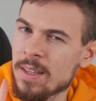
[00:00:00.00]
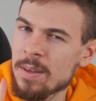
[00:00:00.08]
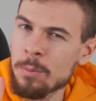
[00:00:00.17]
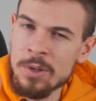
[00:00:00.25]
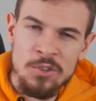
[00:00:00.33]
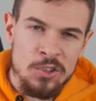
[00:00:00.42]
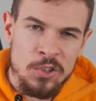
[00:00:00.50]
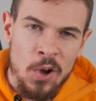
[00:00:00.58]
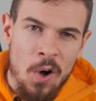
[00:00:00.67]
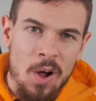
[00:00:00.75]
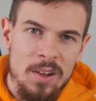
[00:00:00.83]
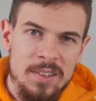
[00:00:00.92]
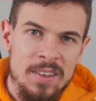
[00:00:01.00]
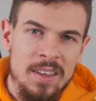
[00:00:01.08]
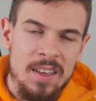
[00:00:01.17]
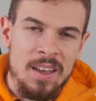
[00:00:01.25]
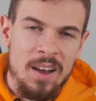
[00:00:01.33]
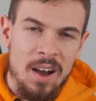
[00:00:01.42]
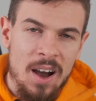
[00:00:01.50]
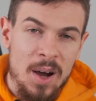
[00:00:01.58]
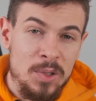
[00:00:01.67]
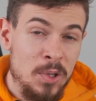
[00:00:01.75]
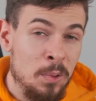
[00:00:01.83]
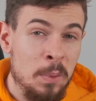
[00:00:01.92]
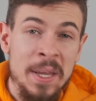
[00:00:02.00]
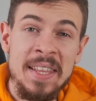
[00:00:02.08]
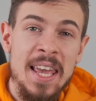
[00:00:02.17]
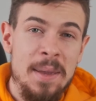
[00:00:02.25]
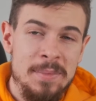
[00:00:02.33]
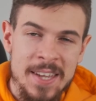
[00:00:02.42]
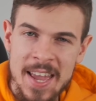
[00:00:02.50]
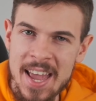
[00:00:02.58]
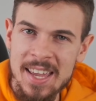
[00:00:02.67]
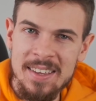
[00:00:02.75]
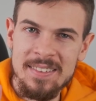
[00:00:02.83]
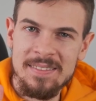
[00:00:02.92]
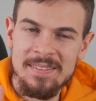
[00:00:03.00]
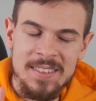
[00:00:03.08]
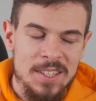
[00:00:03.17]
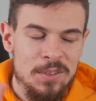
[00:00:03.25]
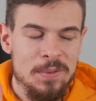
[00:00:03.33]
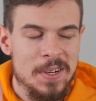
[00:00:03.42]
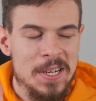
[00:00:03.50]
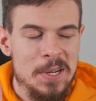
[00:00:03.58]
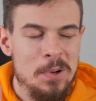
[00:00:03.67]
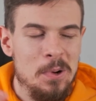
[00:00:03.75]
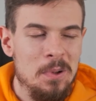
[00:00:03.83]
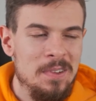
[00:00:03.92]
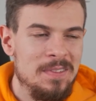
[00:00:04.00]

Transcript: which is called Auto Rename Tag. It's very cool.